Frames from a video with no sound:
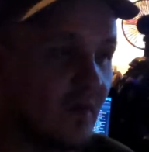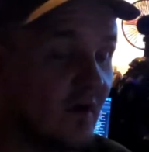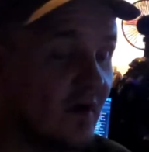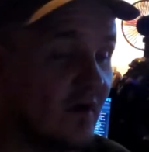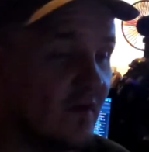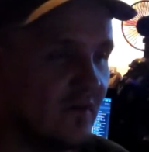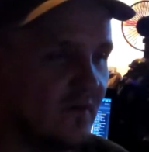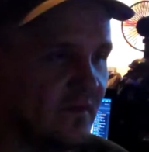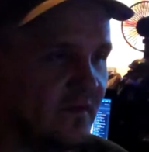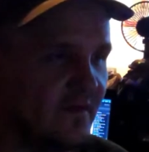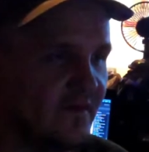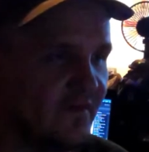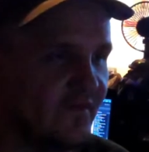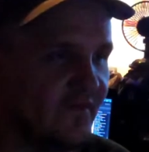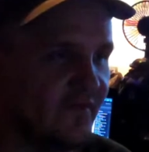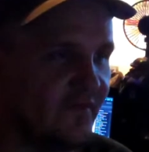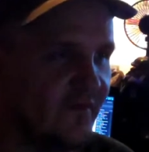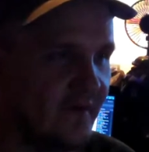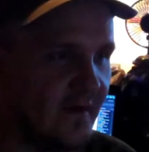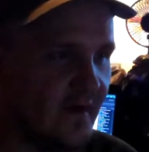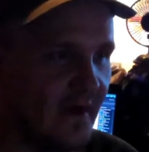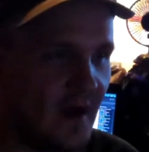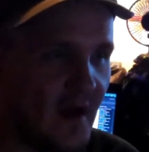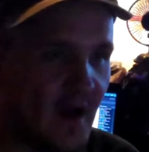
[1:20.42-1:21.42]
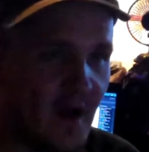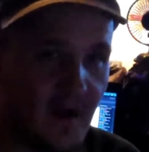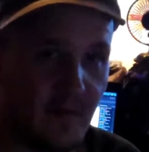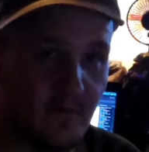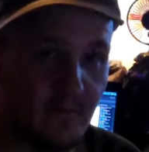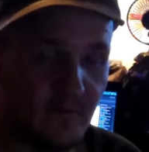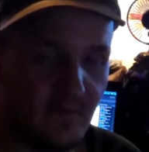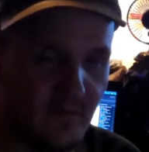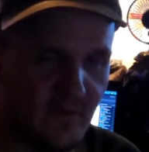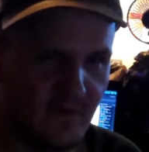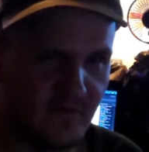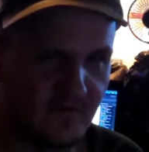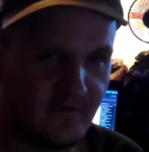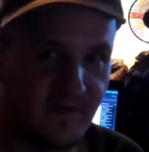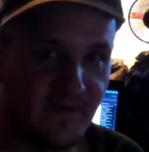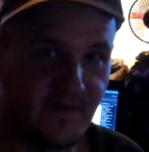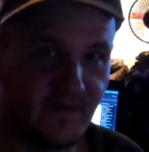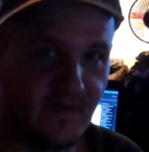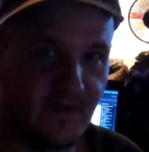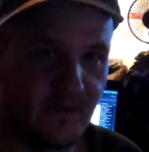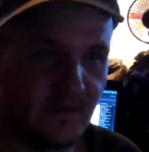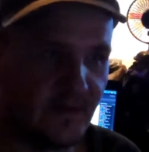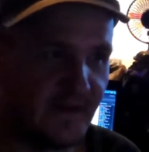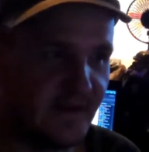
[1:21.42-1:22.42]
Rose um,
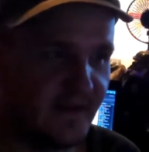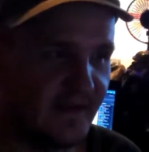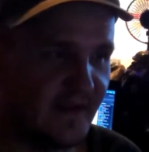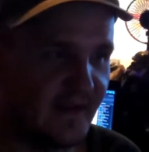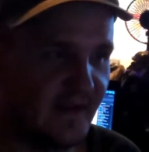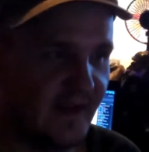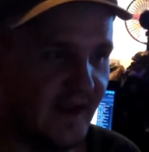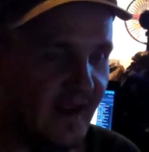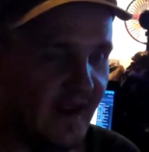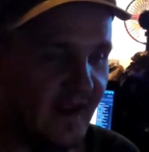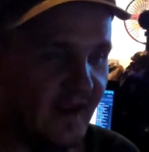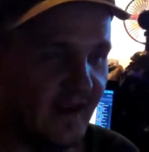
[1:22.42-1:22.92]
recently did